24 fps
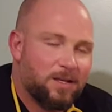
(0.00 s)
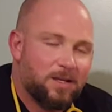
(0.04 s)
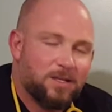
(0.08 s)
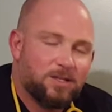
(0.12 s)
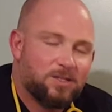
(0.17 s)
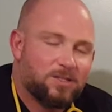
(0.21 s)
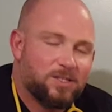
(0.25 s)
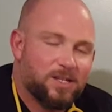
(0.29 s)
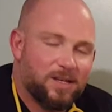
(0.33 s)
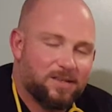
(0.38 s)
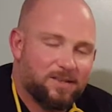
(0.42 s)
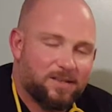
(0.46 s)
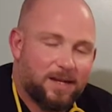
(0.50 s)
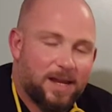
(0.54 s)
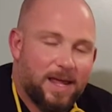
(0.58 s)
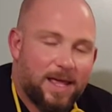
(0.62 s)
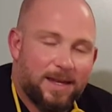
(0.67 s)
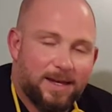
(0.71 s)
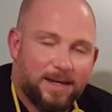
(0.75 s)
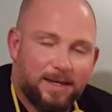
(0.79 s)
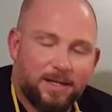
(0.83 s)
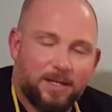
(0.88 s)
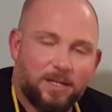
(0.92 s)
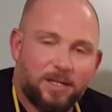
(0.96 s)
She hasn't had
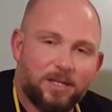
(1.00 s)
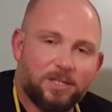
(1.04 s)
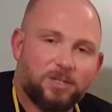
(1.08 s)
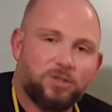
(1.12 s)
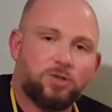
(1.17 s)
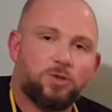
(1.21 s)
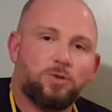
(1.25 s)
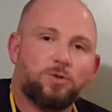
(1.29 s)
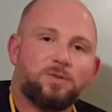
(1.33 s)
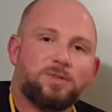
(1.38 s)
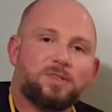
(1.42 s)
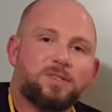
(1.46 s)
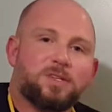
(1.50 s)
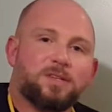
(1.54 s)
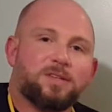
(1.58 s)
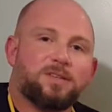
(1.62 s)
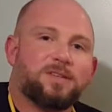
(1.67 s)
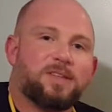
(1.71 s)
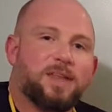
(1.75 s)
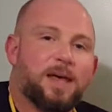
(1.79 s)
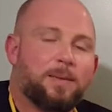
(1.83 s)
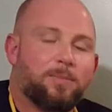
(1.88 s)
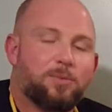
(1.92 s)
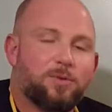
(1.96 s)
any issues since
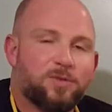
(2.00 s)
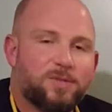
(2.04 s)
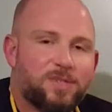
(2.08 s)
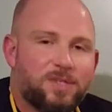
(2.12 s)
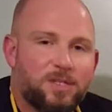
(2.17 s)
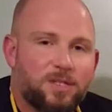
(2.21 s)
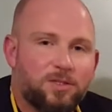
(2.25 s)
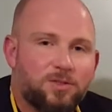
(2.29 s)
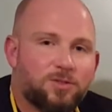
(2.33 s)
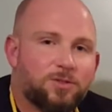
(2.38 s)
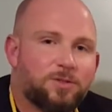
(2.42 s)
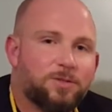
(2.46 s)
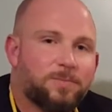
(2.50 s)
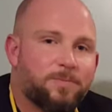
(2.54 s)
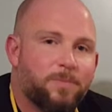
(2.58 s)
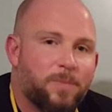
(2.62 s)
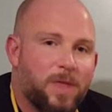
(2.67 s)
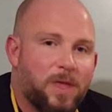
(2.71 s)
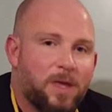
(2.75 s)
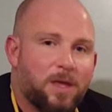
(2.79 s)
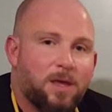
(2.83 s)
that procedure.